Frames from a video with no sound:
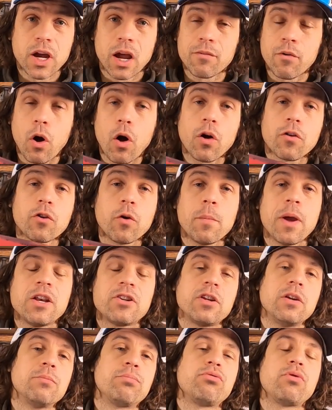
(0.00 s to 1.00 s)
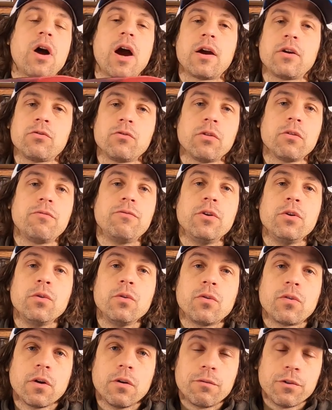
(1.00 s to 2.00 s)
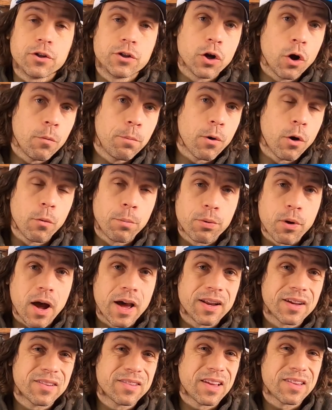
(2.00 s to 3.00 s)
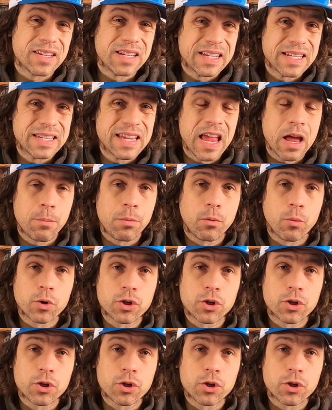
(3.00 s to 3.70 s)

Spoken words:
I've also mentioned in prior reviews of the Topo products as an example,